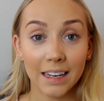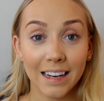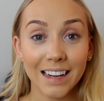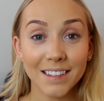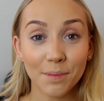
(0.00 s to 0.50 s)

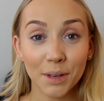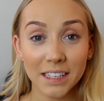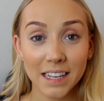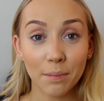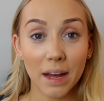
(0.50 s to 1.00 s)
Next I'm going
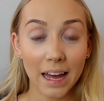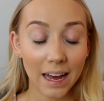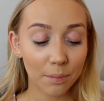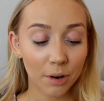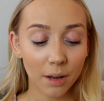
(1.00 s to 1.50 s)
to take my
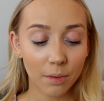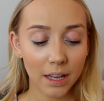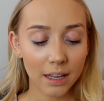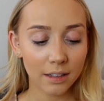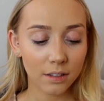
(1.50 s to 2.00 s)
eye primer
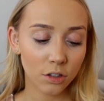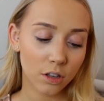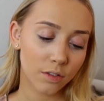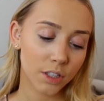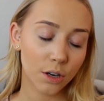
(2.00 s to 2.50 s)
in
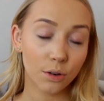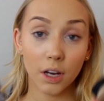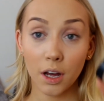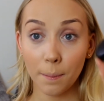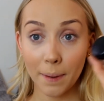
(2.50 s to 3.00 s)
Soft
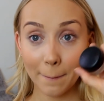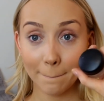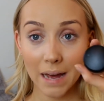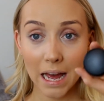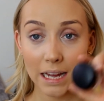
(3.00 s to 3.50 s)
Ochre by
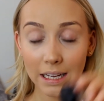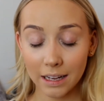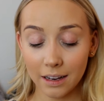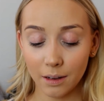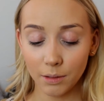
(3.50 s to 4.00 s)

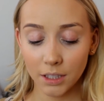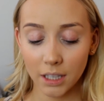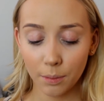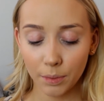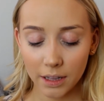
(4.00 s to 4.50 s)
MAC, and I'm just
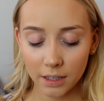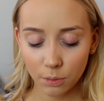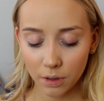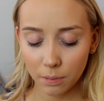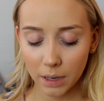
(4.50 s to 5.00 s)
going to apply
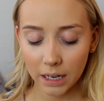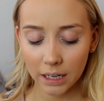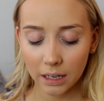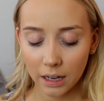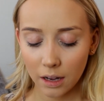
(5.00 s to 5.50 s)
this with
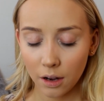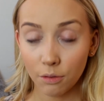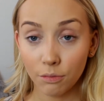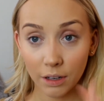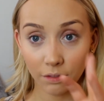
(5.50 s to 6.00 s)
my
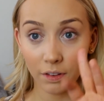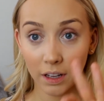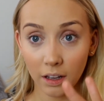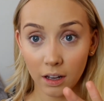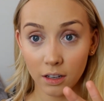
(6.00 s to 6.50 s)
ring
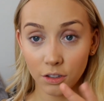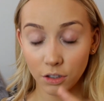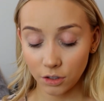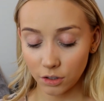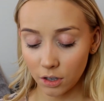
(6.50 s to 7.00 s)
finger
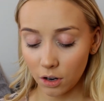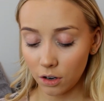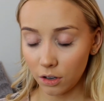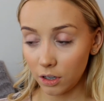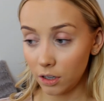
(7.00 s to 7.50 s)
just
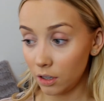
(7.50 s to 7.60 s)
on